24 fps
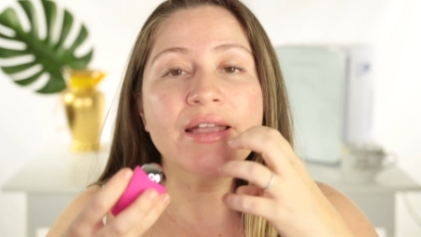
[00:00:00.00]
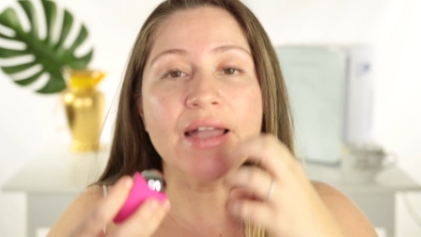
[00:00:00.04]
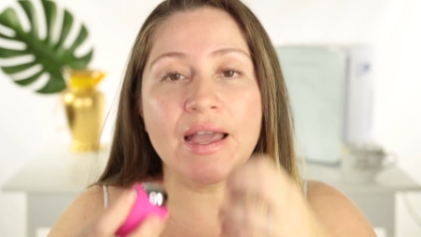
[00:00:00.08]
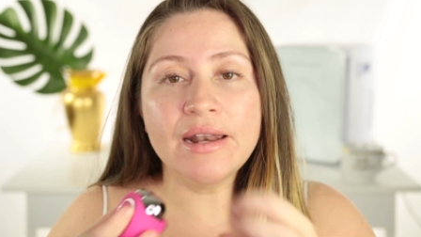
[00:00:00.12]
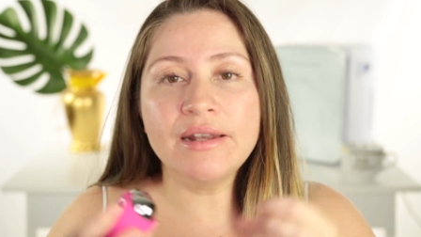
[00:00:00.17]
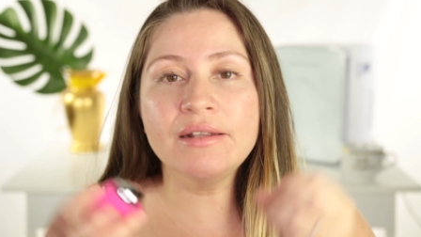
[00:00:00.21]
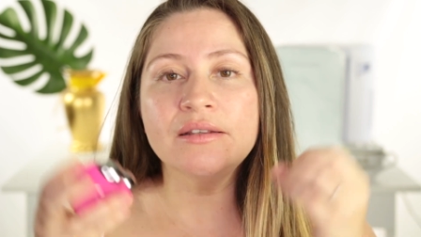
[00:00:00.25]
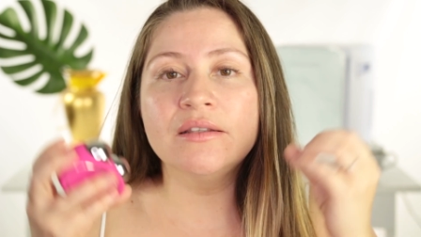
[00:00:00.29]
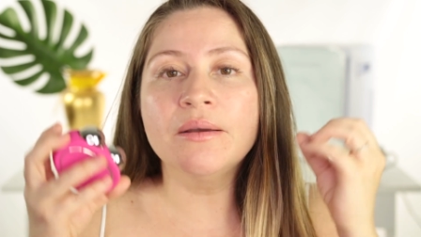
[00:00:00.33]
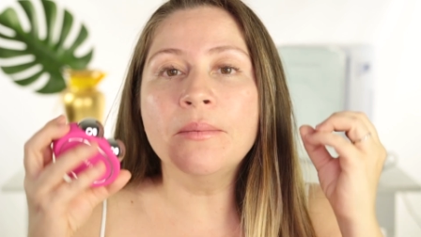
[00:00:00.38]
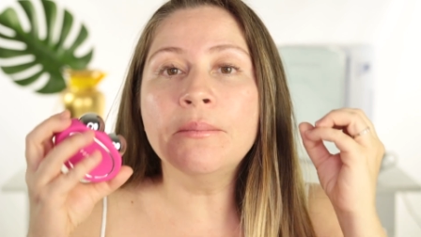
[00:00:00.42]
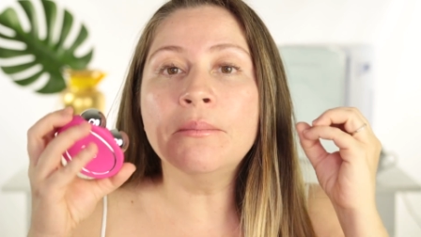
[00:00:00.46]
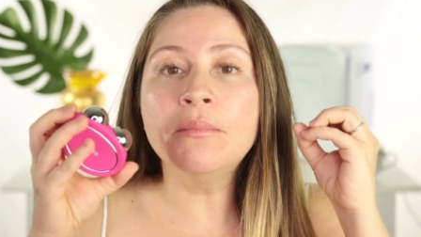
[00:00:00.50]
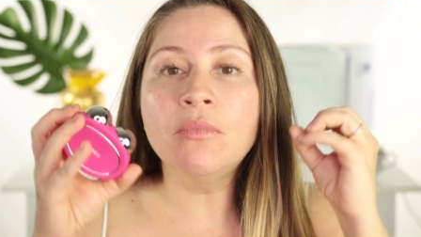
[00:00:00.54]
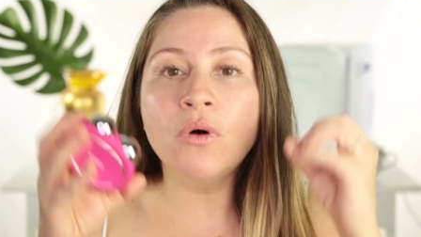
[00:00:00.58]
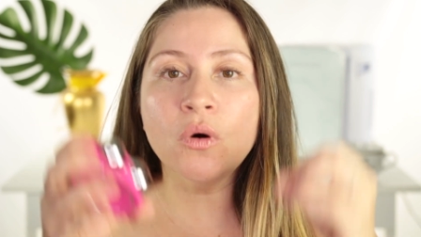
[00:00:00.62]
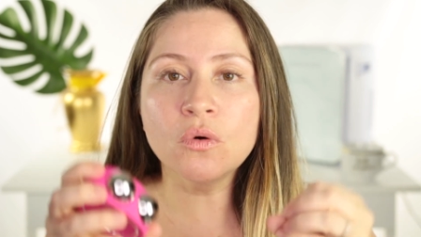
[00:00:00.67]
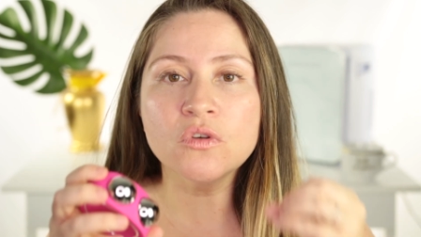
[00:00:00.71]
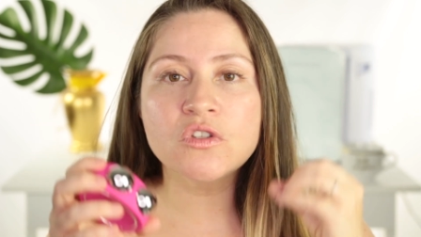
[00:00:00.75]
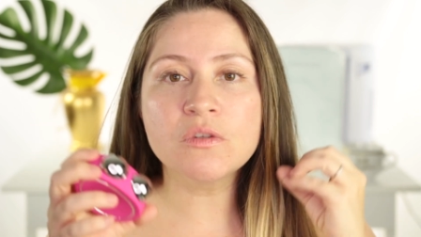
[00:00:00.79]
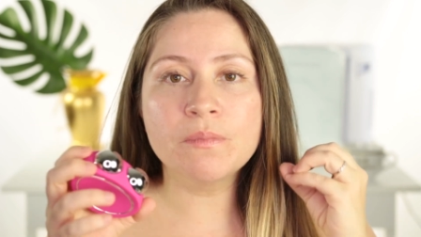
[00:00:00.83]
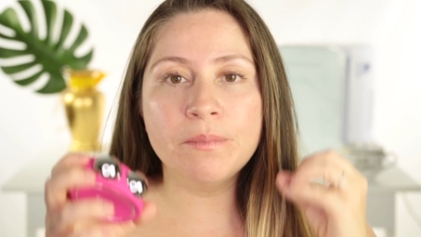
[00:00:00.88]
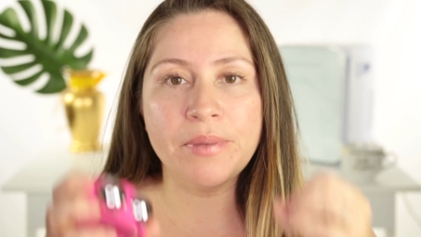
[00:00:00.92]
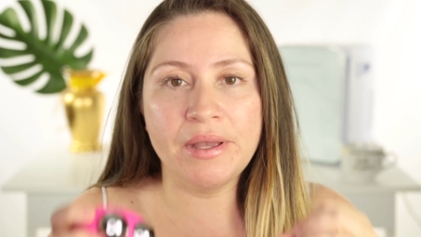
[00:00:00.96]
getting the
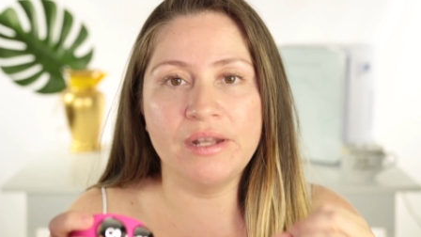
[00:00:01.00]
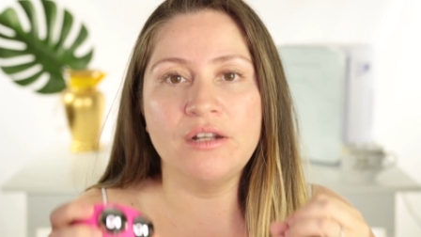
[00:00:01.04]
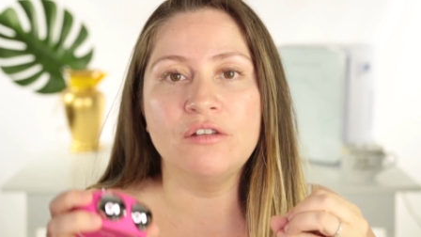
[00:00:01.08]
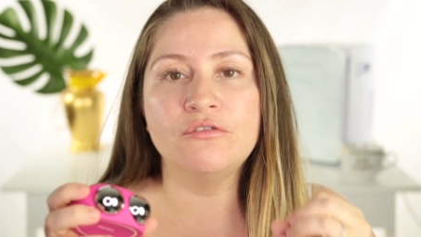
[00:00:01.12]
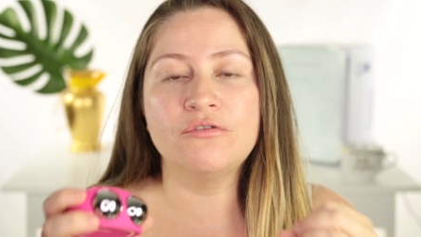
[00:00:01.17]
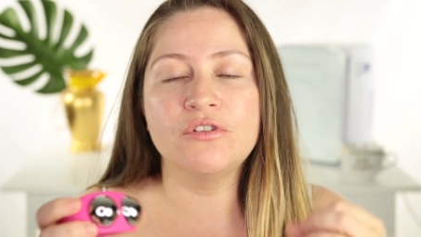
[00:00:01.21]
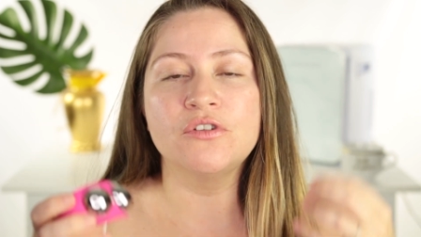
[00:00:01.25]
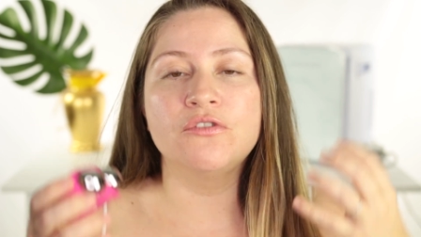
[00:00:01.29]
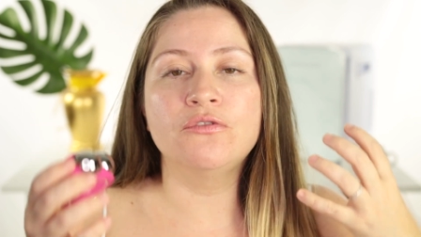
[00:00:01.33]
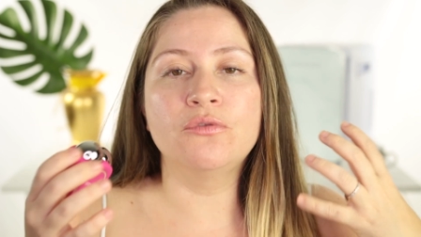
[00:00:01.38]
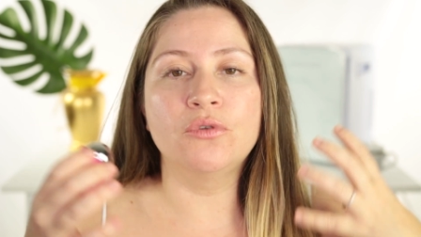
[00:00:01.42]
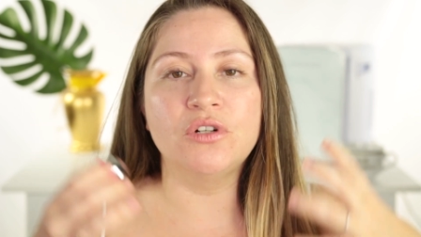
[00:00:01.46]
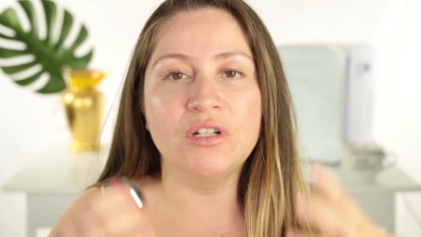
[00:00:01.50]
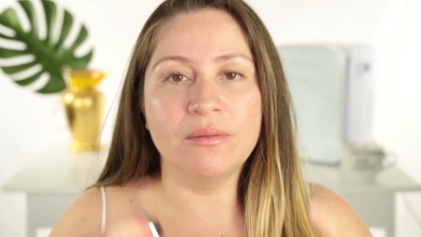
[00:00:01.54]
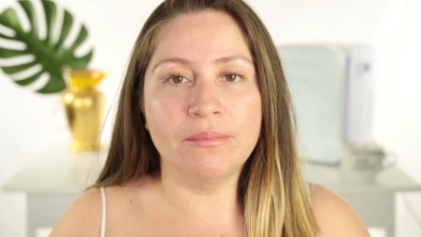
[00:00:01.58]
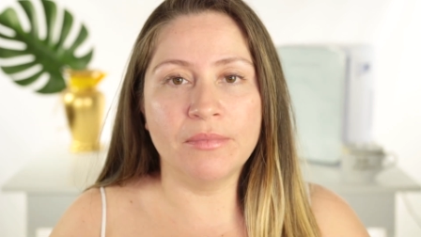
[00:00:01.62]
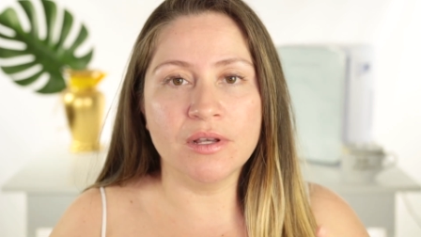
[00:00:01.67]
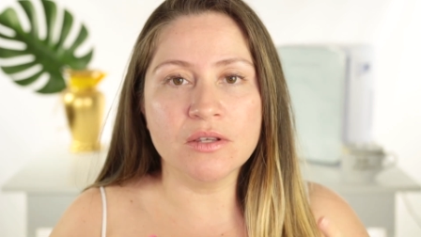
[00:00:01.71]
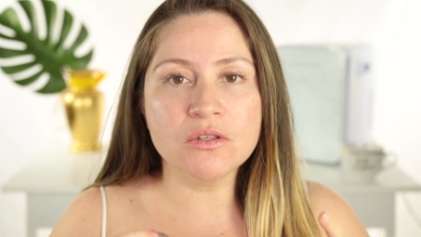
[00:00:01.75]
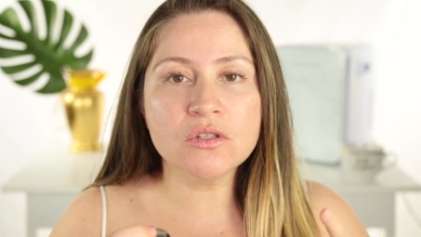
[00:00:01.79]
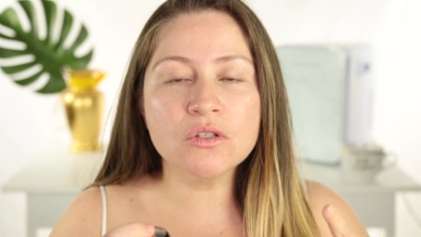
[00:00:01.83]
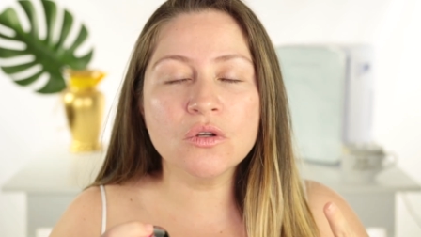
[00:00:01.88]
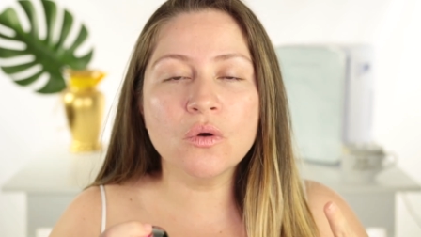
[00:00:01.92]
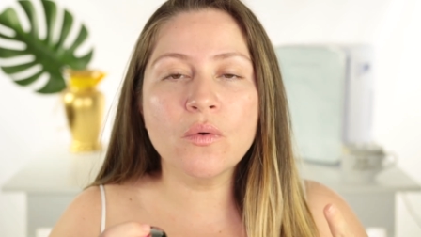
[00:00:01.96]
most benefit for the
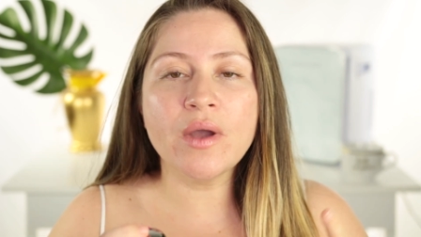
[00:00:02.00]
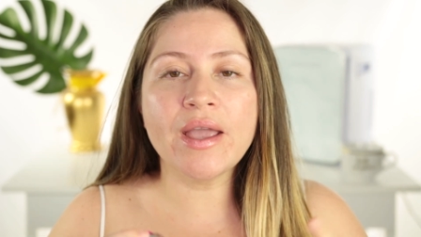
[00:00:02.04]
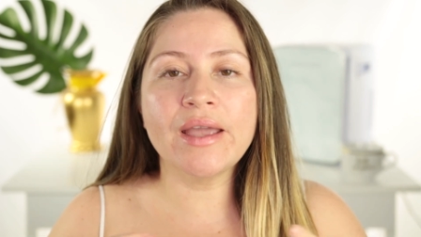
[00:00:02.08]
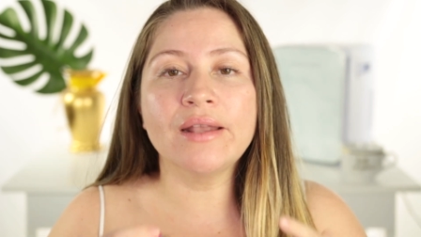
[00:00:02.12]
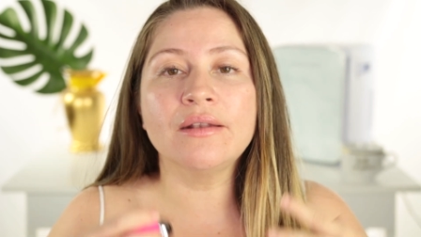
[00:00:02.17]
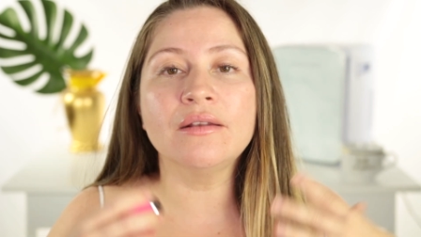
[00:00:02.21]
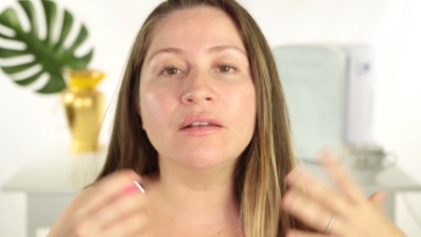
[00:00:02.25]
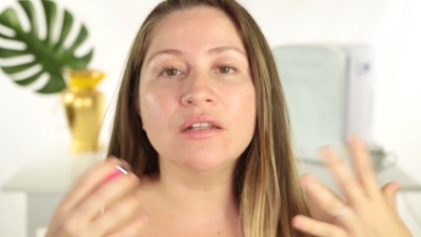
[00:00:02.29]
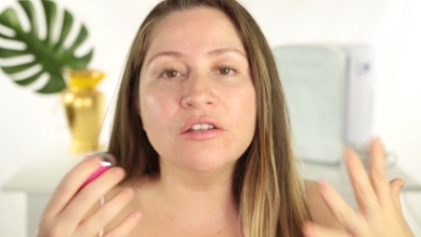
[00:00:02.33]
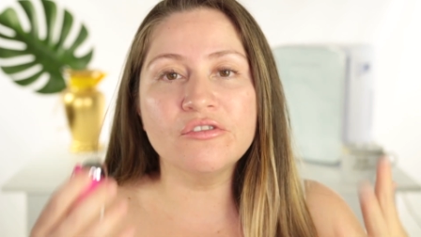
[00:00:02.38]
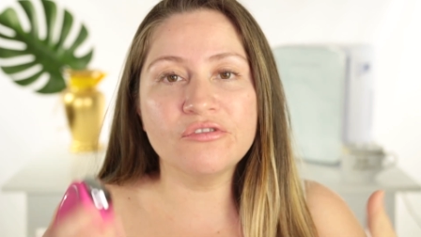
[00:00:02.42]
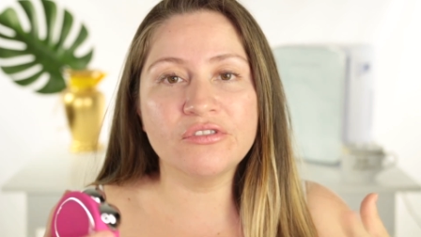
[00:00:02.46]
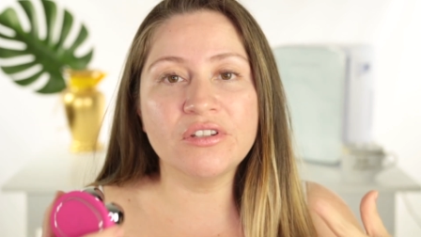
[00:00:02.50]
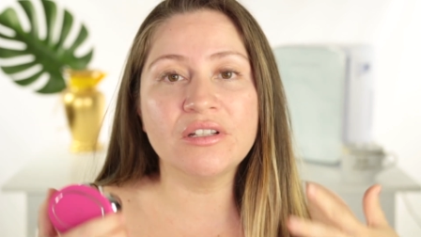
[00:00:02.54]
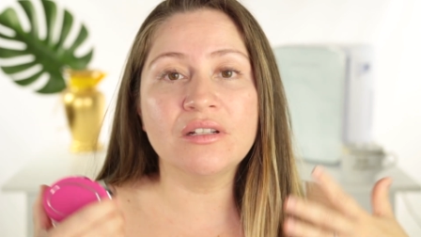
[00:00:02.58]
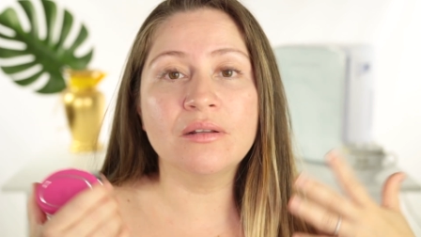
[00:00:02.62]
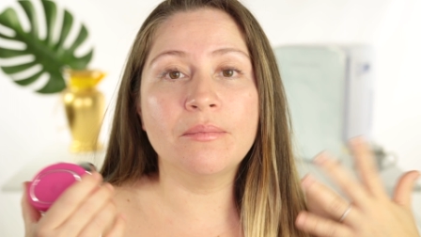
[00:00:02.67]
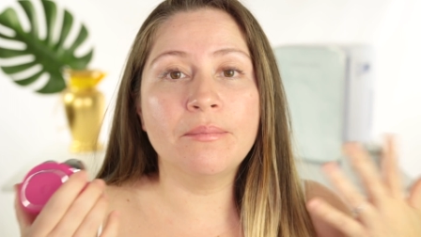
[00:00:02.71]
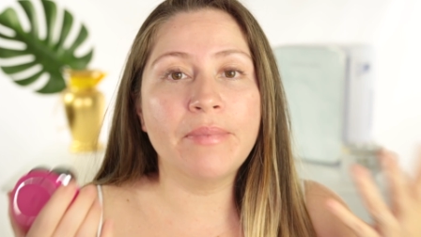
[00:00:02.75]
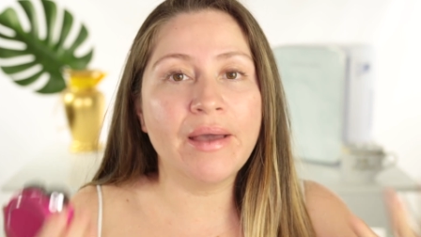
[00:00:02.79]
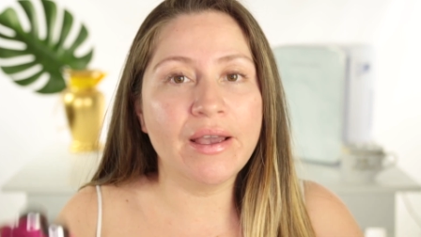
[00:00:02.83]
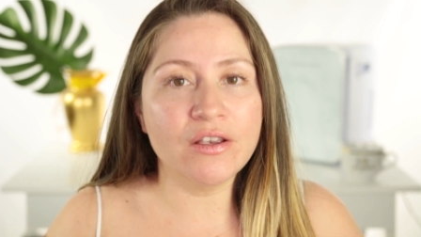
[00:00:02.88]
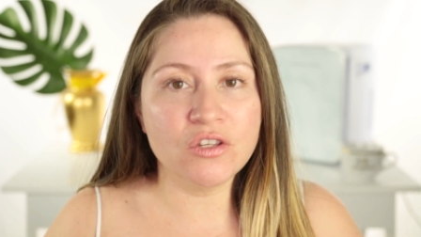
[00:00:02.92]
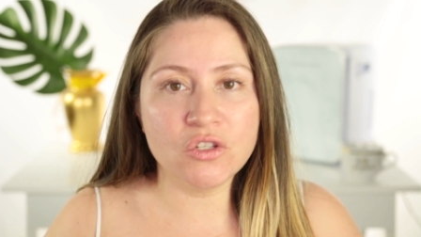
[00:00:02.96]
muscle and lift in
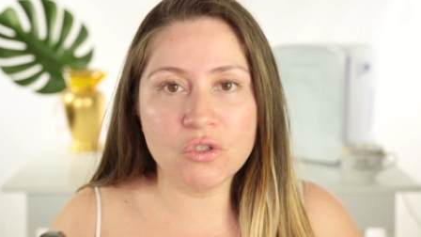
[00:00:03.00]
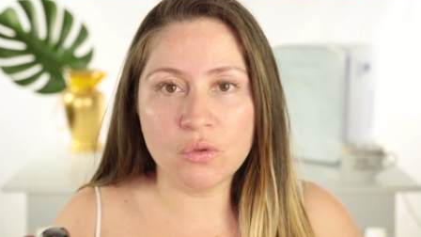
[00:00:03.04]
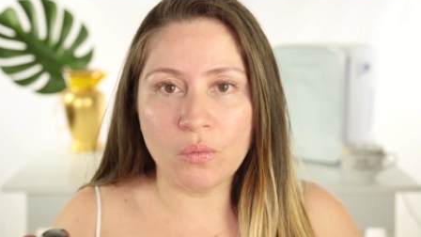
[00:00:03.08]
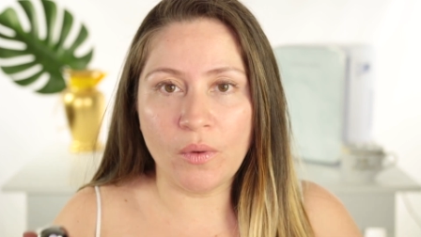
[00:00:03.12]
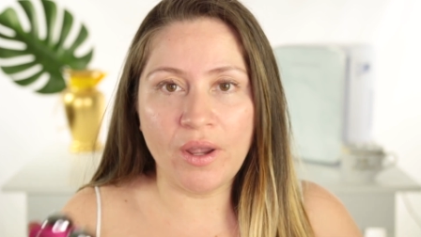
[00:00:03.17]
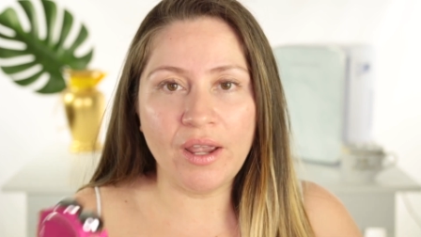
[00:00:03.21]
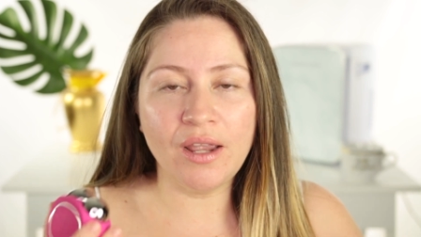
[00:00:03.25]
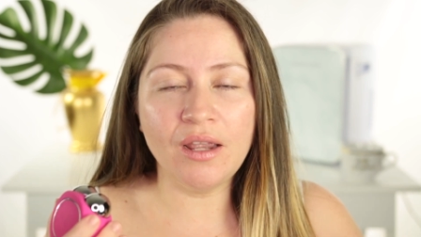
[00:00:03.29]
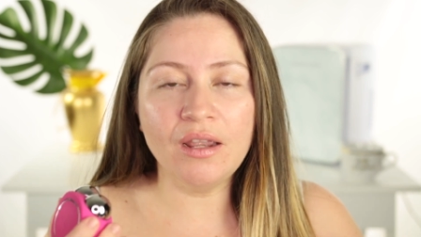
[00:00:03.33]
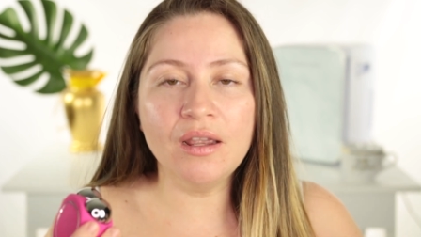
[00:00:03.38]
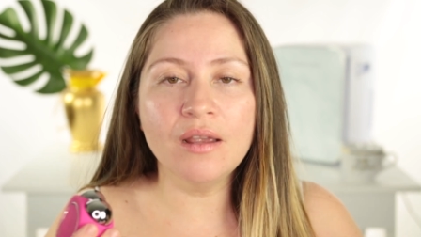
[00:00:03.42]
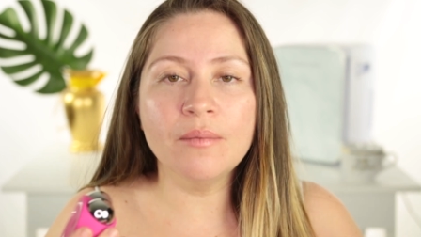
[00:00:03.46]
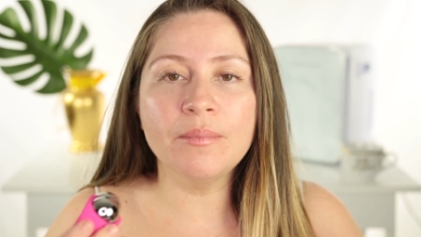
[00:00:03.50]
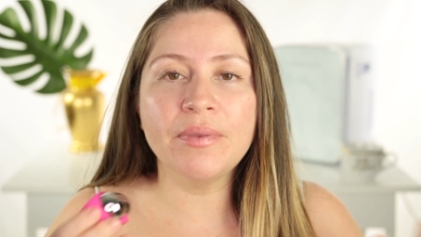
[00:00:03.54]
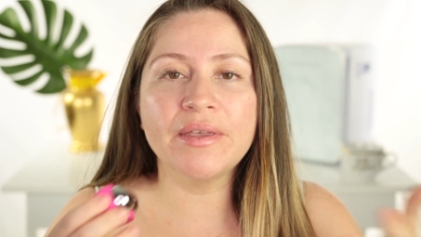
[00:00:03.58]
the best way